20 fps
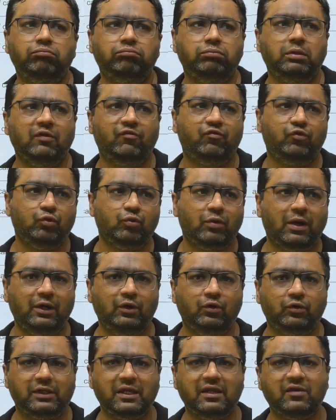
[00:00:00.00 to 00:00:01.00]
if you are
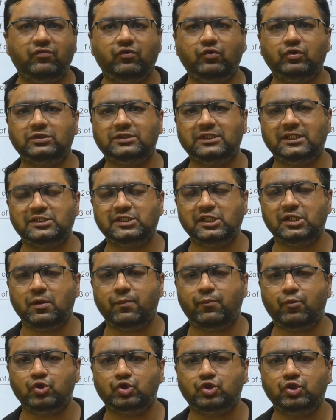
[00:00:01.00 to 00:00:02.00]
looking for such an
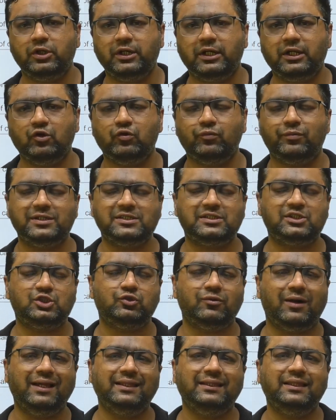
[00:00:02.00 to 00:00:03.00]
opportunity, you must
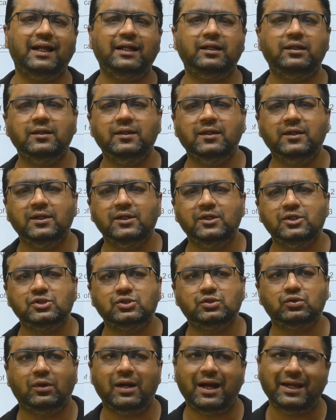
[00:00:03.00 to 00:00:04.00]
join that.
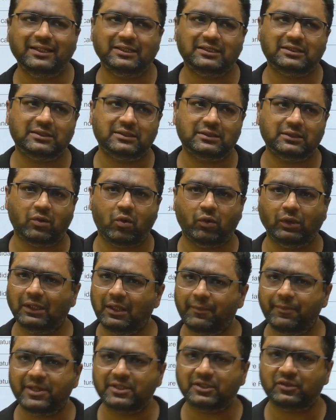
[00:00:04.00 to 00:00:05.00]
So guys, all
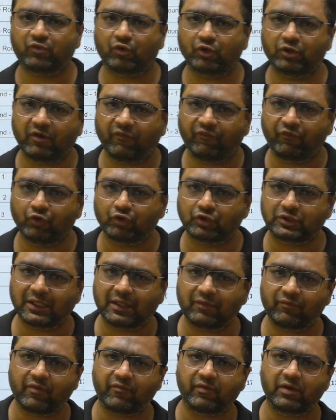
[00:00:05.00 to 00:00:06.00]
the best for your
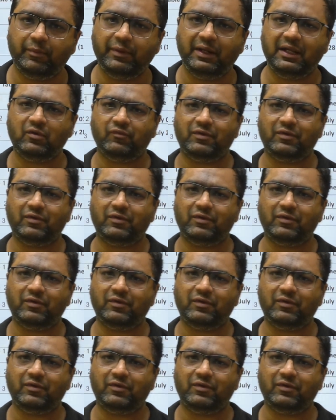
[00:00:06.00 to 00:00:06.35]
future. We will meet